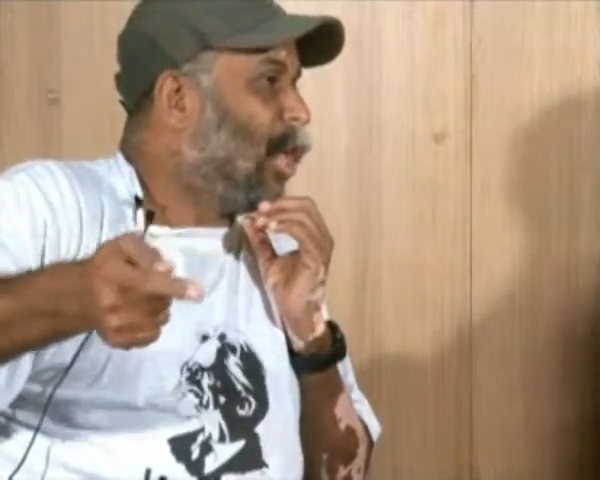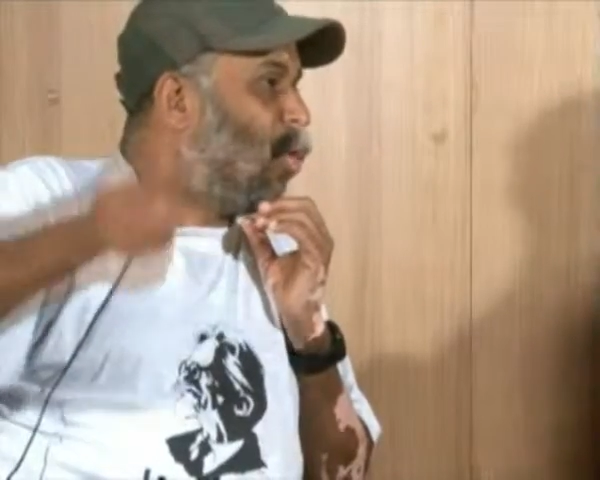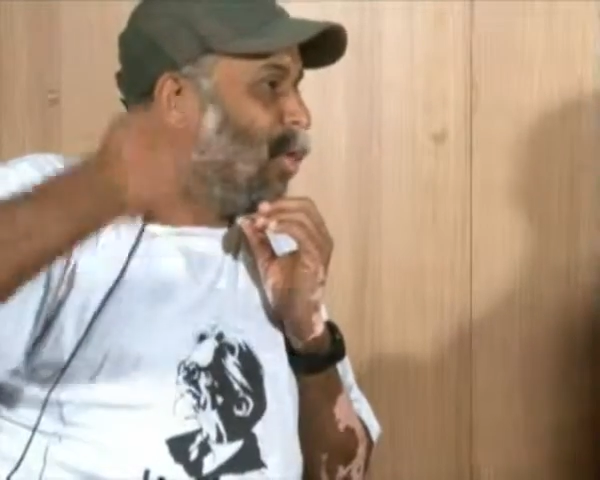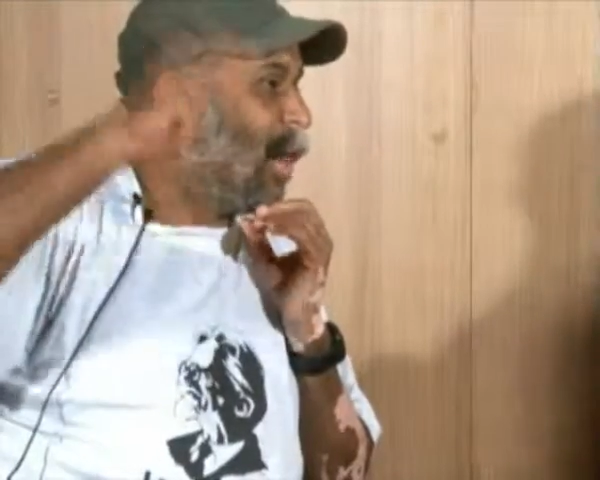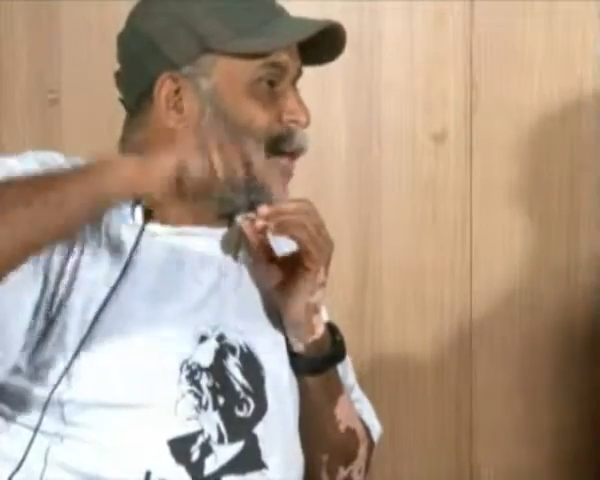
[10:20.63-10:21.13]
their
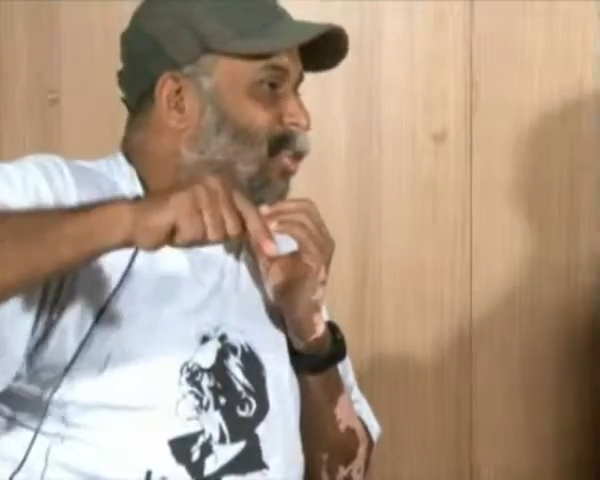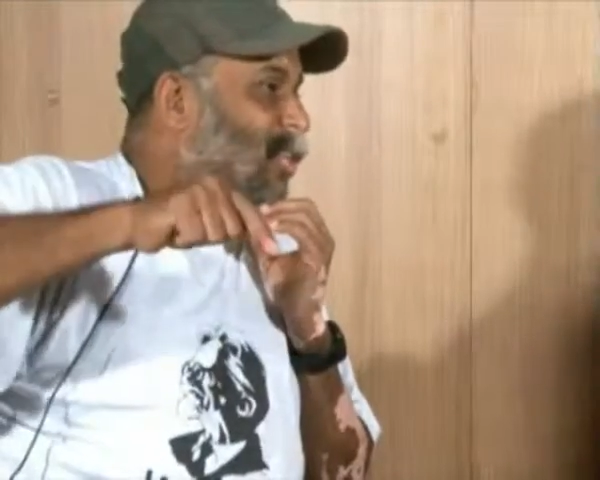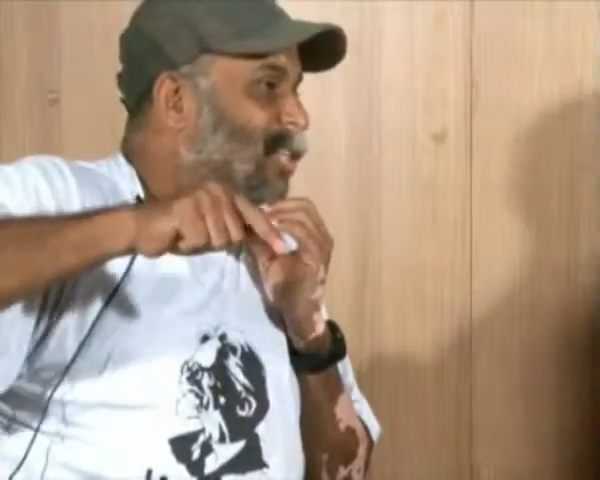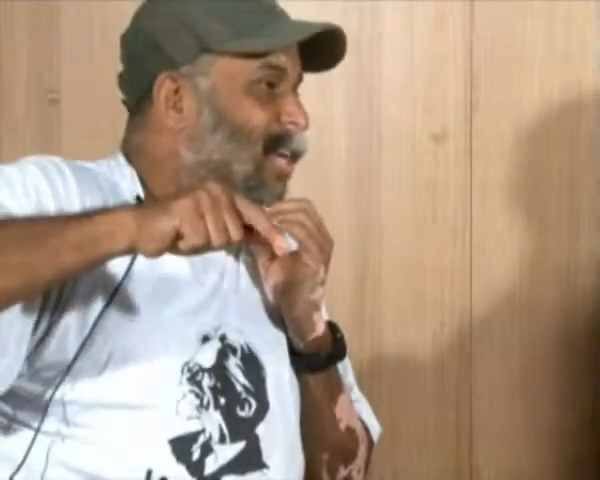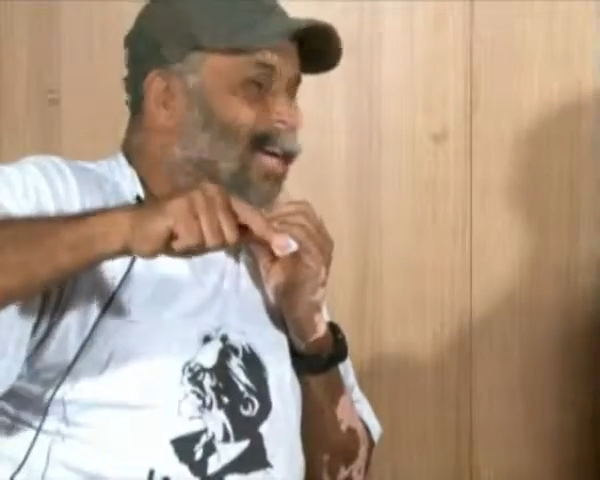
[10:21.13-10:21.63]
own
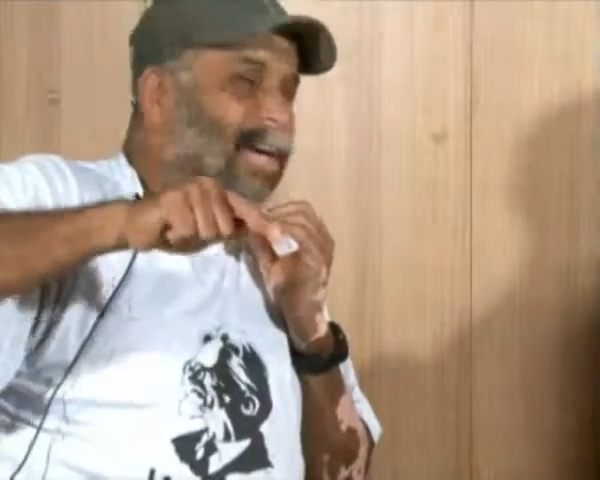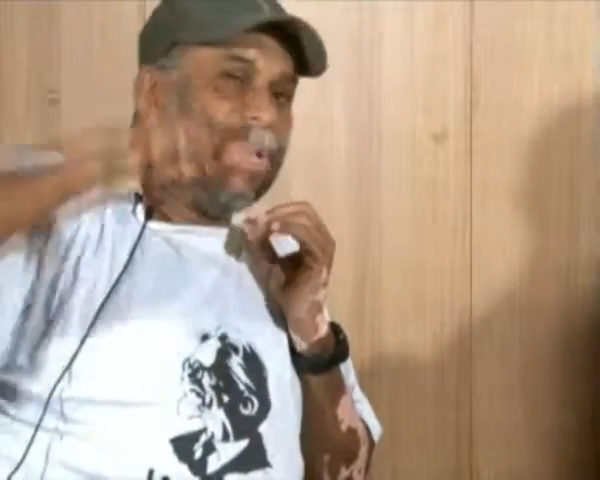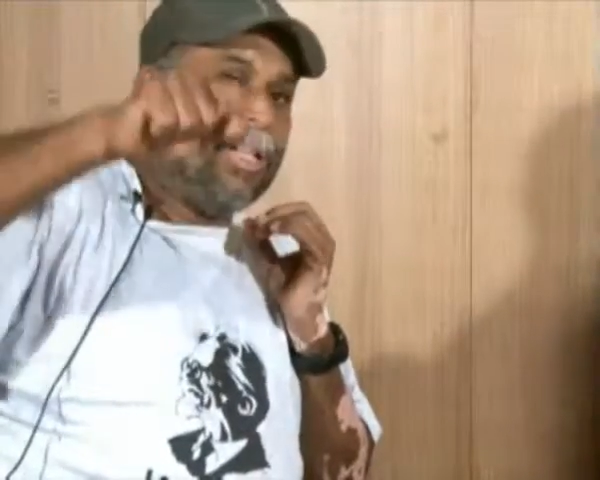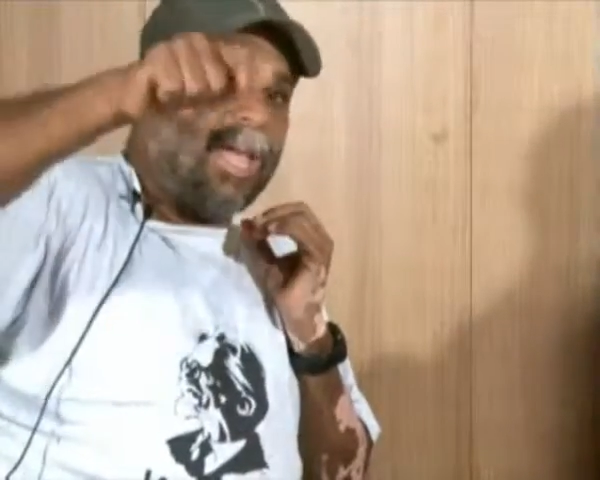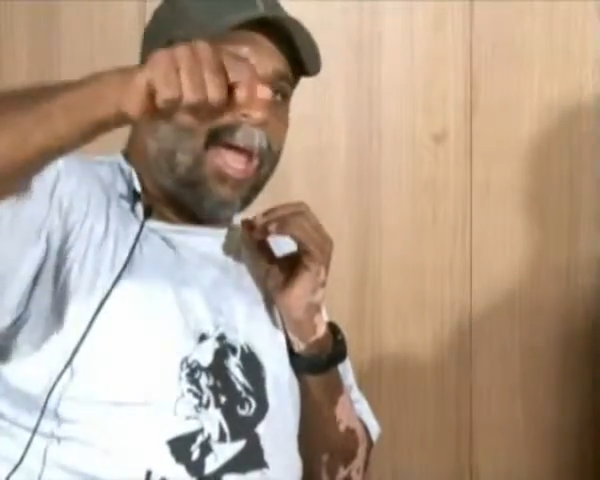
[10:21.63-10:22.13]
countries,
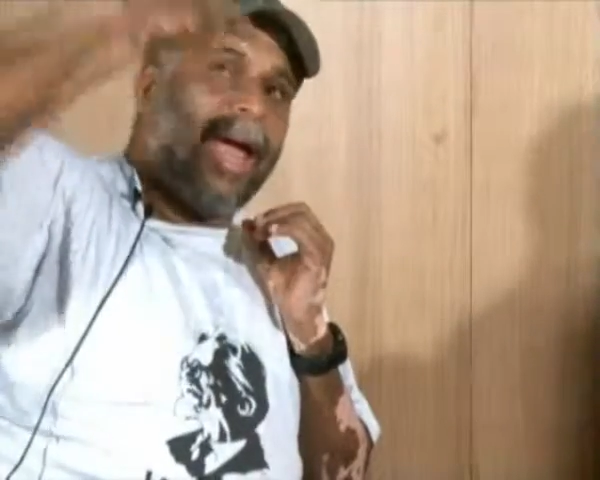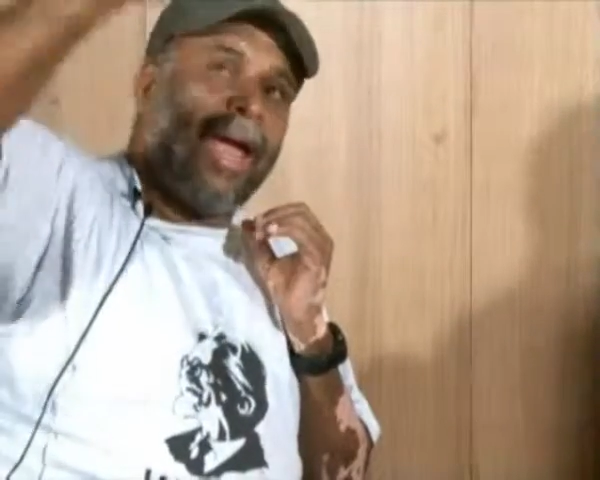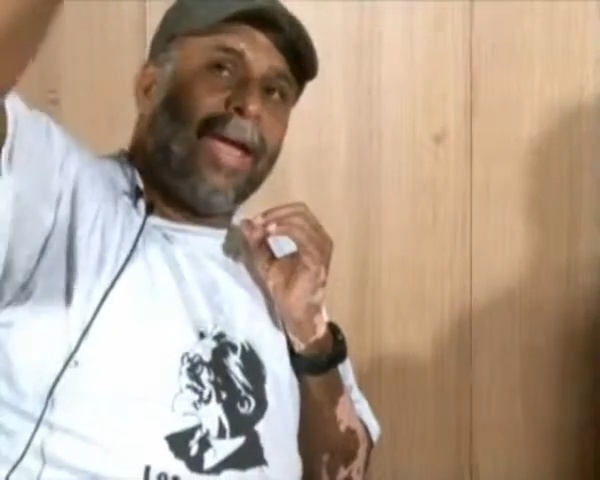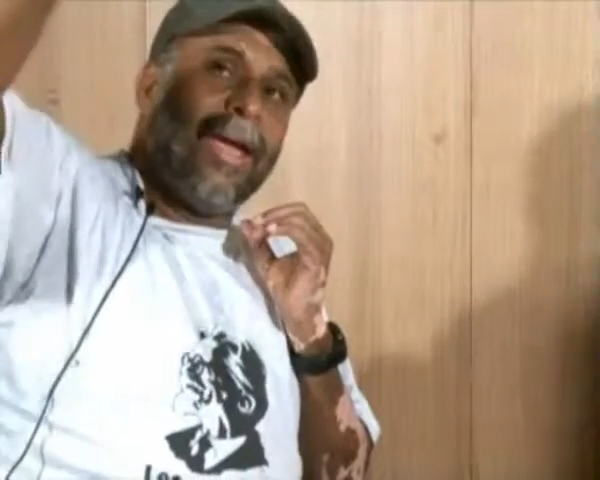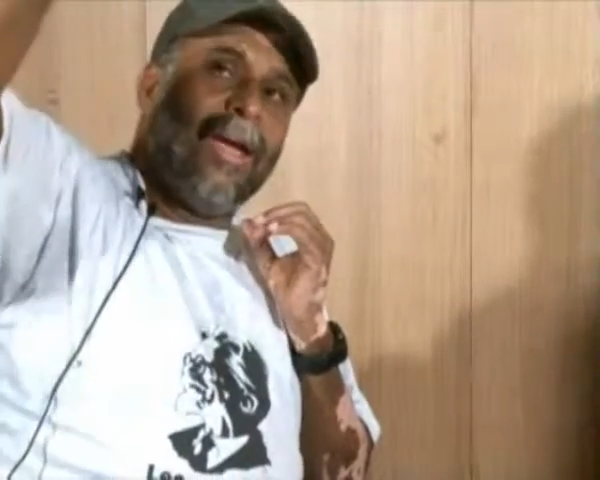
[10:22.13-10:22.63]

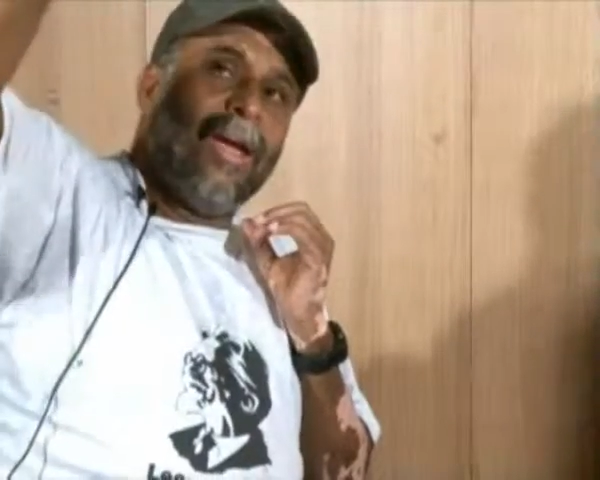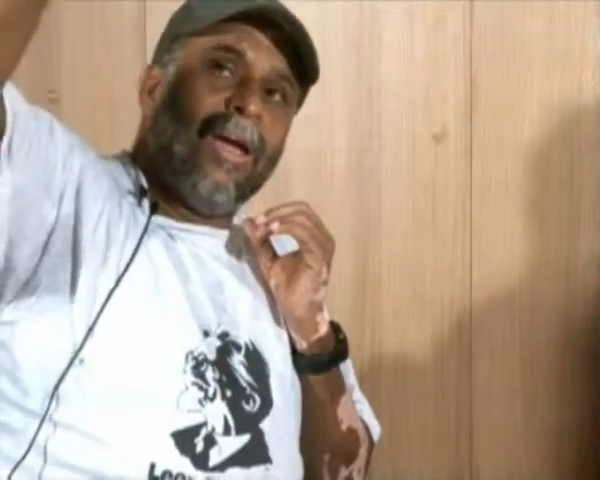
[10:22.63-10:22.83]
they